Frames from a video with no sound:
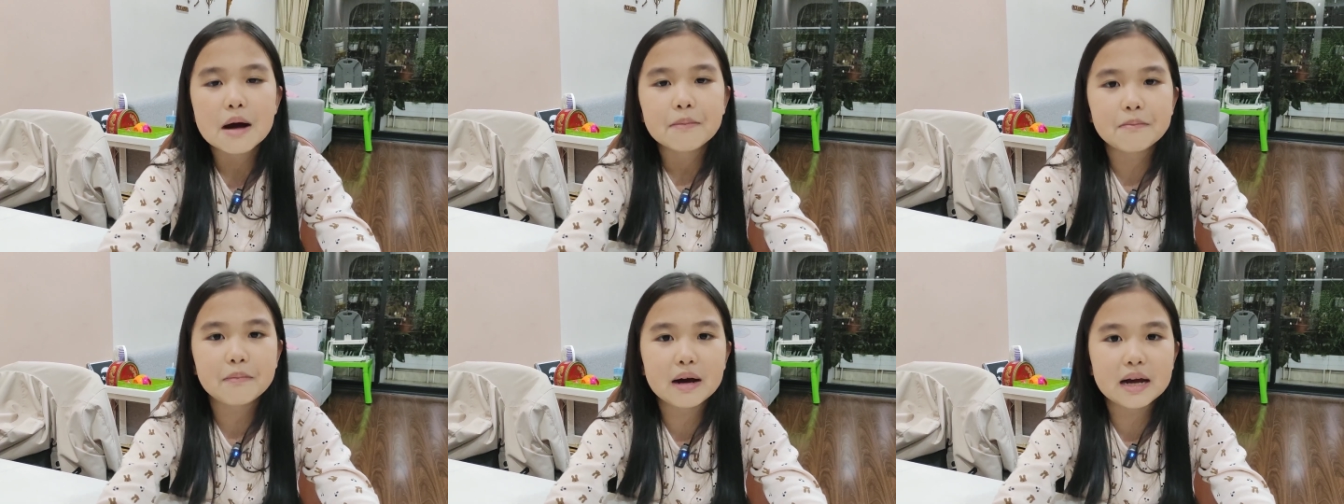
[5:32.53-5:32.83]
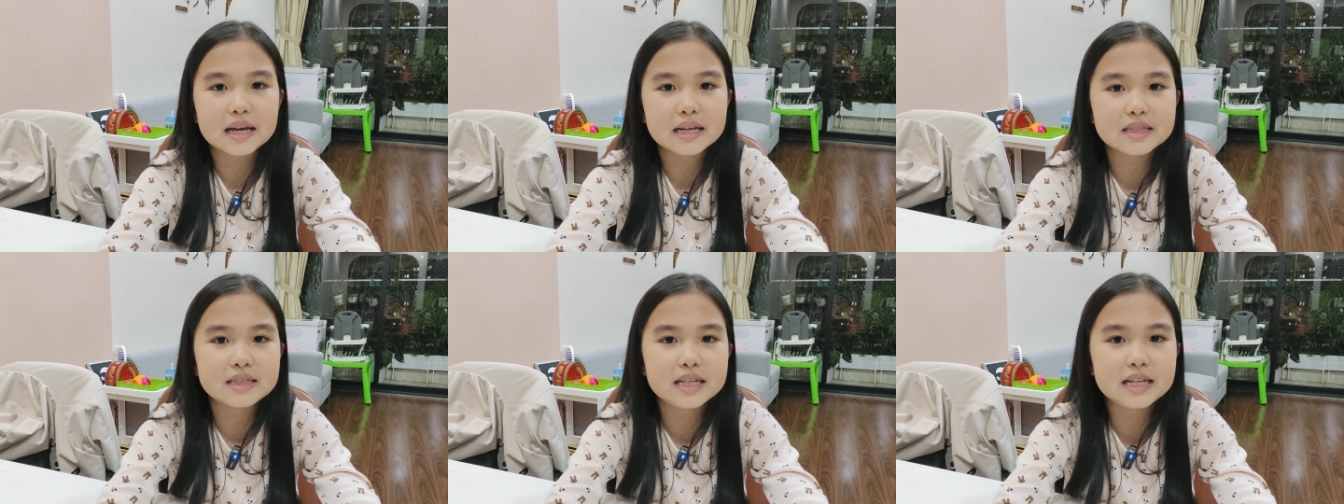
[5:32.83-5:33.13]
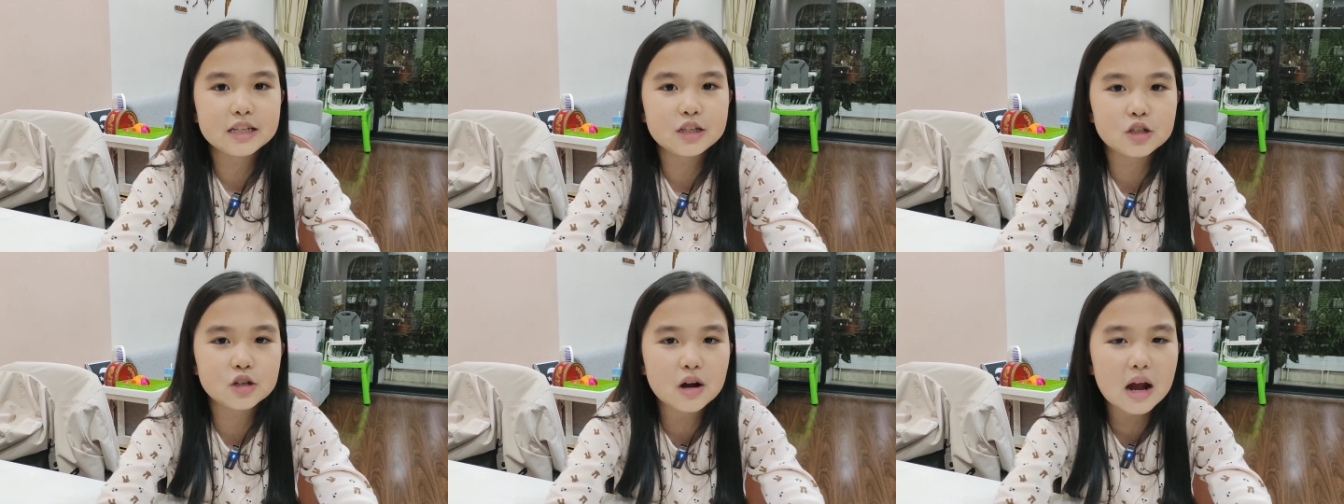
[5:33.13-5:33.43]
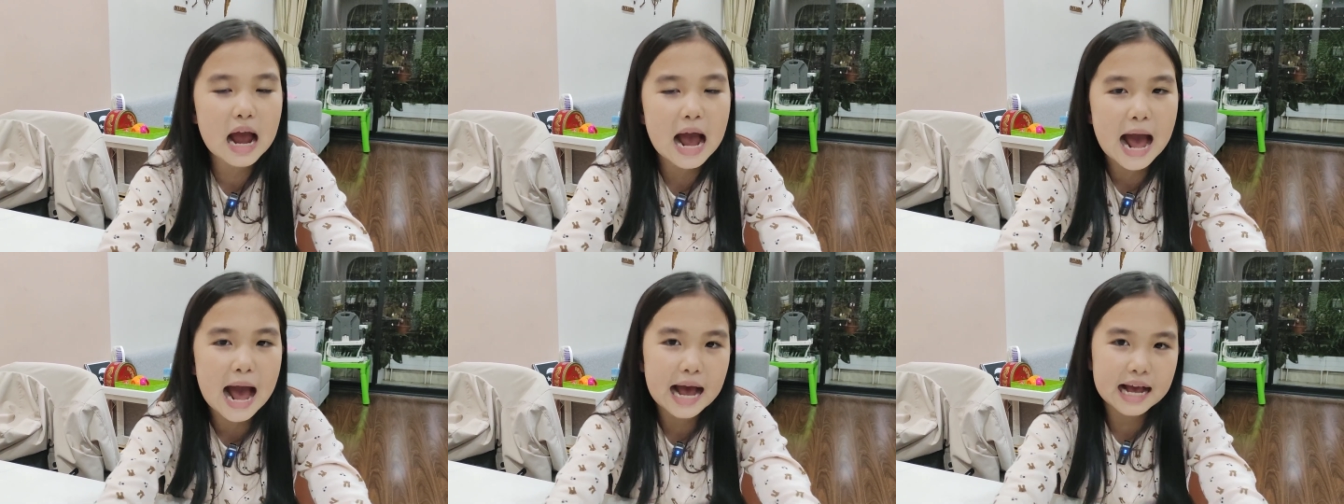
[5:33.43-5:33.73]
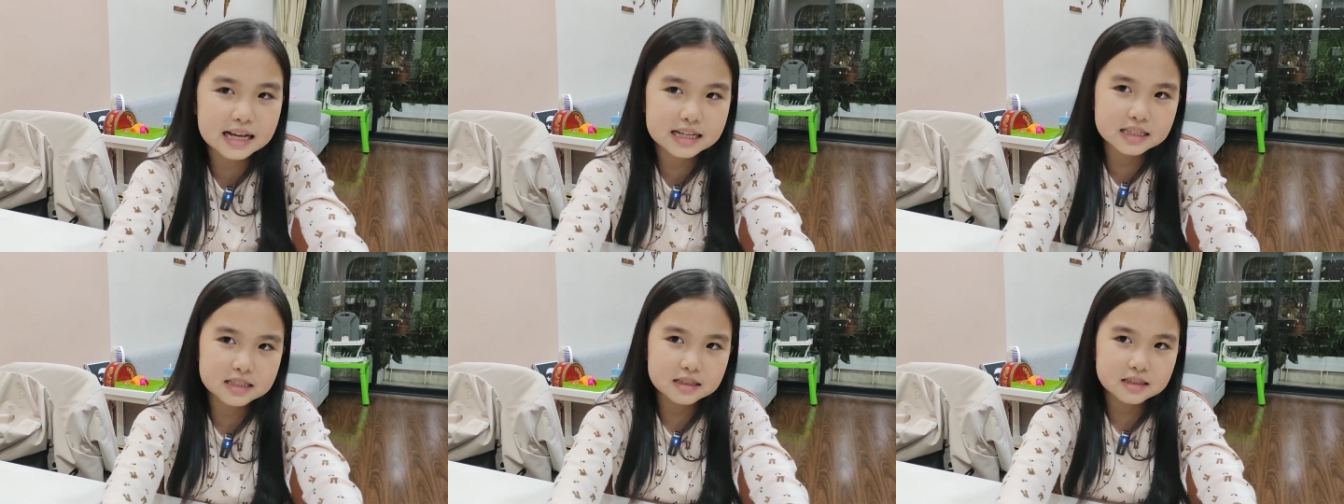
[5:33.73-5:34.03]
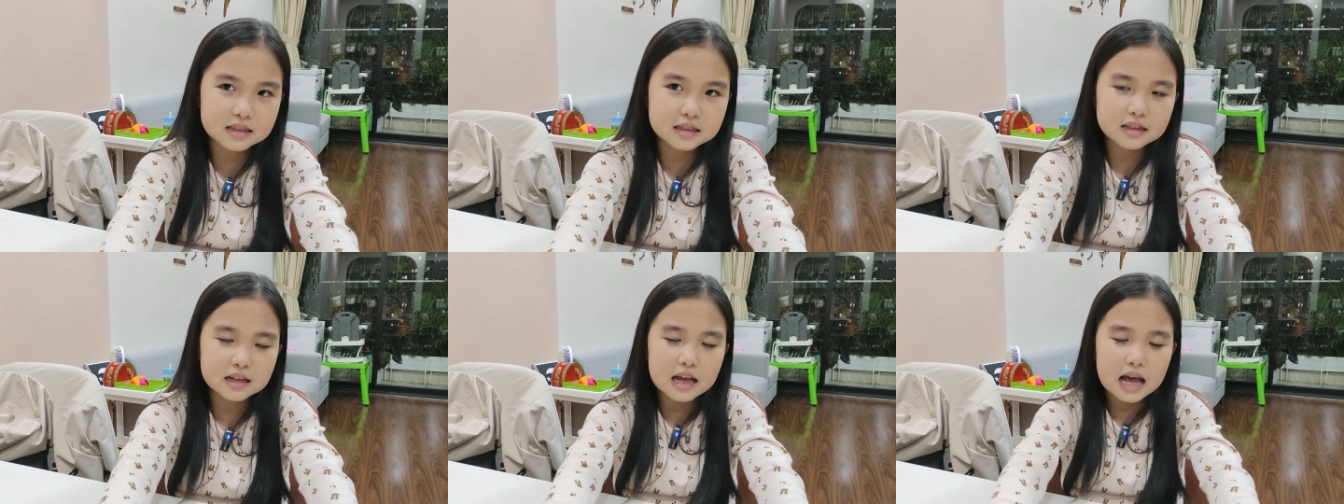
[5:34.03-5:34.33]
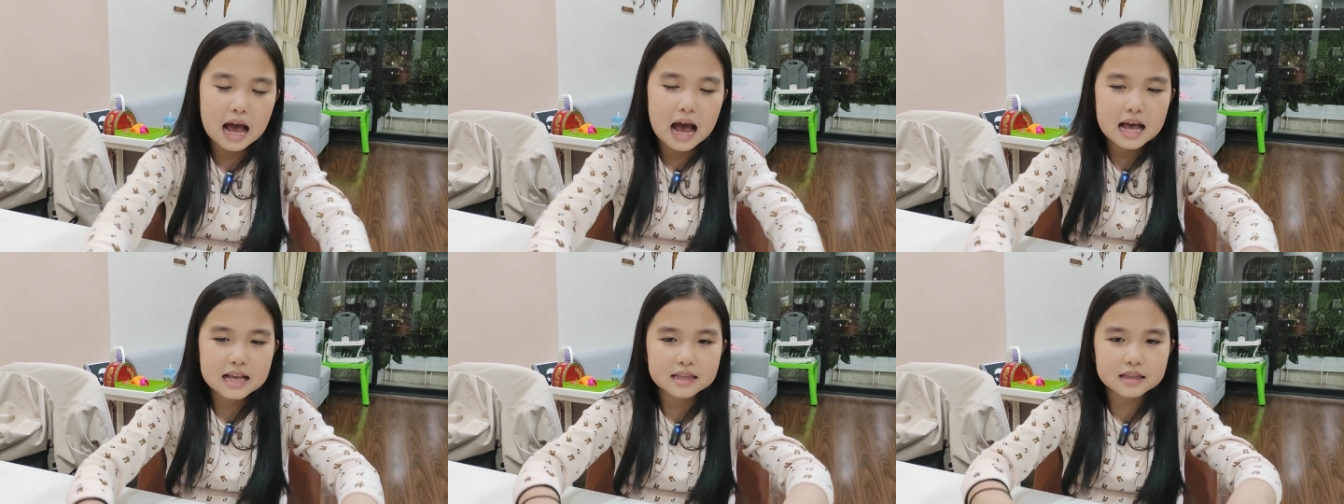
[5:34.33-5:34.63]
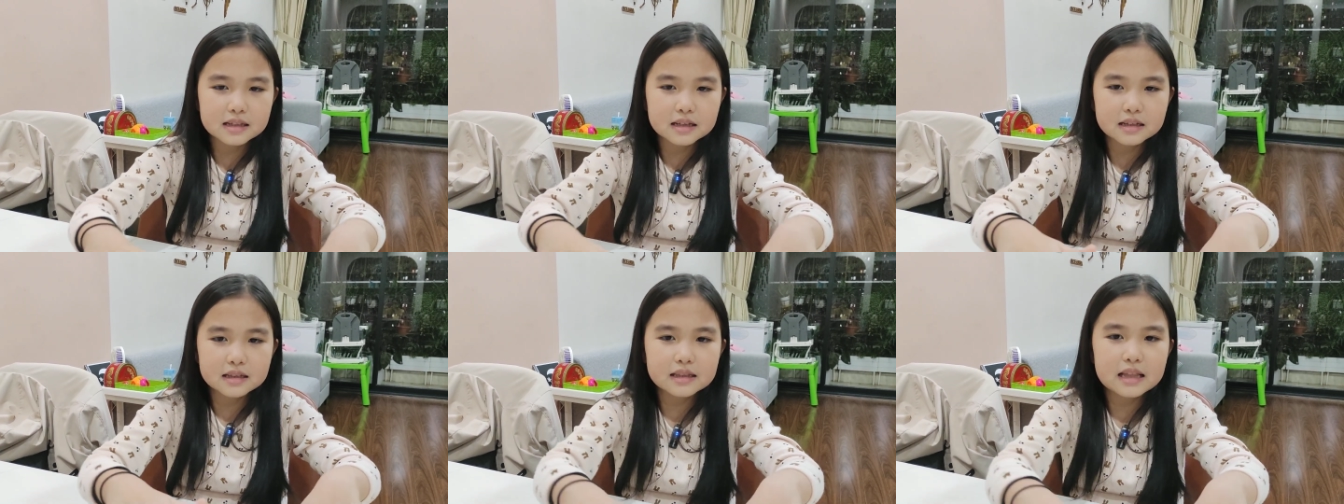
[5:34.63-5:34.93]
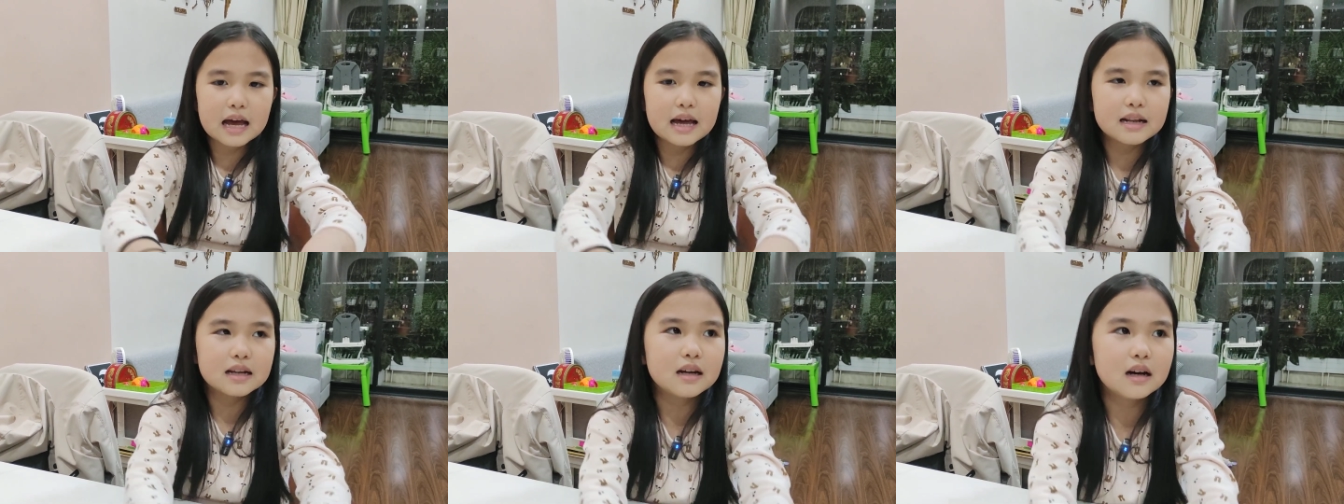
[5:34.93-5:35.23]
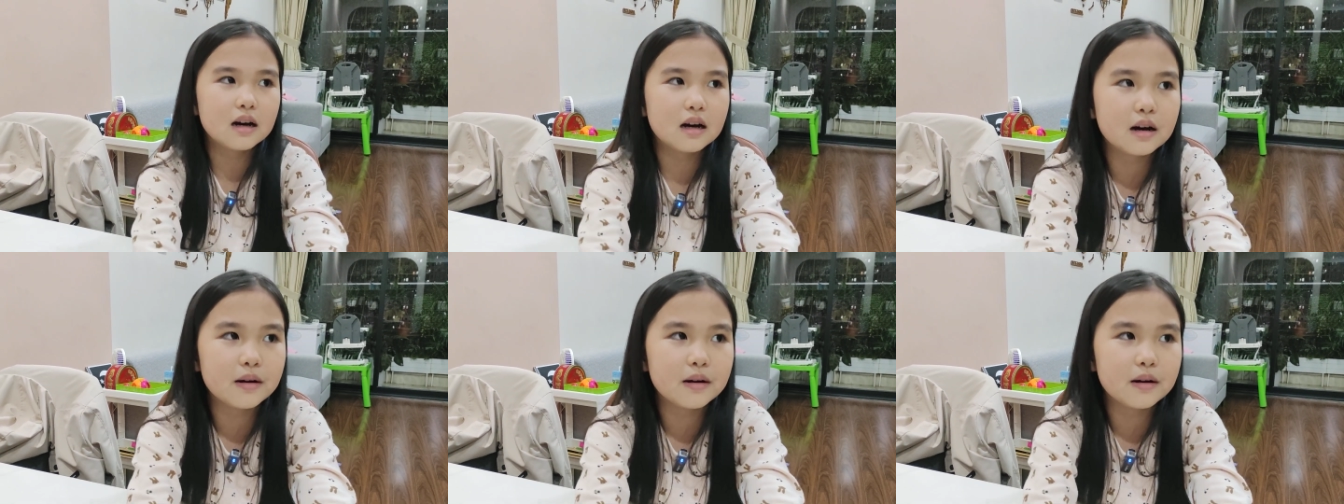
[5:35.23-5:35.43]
My teacher asked that